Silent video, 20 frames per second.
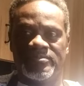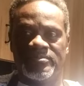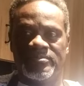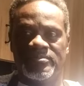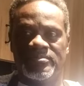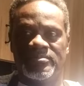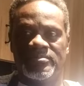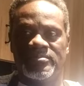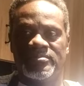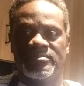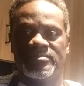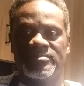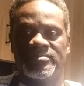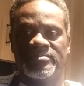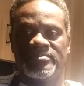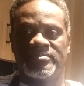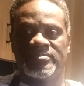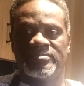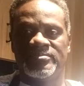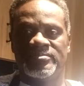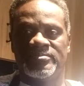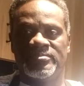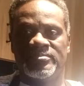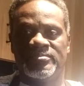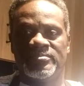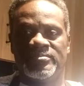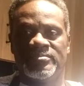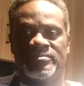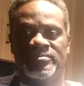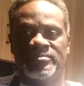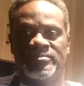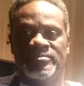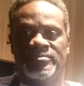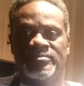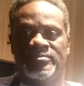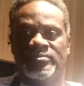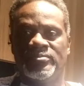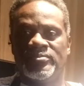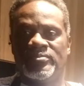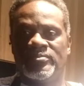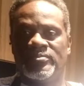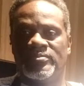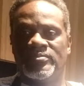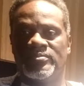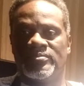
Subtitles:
No one is speaking in this clip.